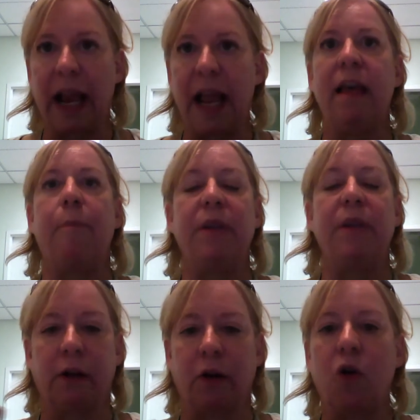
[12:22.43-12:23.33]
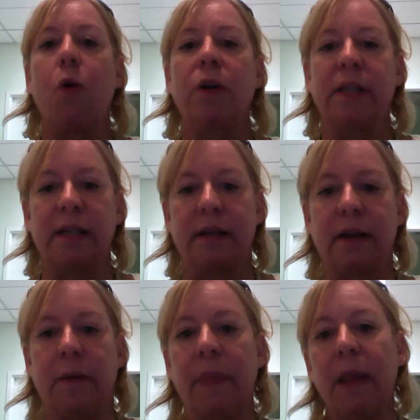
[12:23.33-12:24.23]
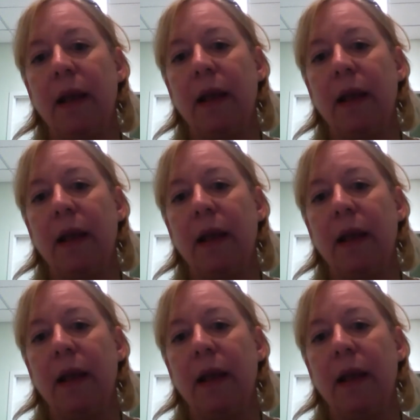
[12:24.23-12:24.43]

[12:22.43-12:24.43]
in that particular core system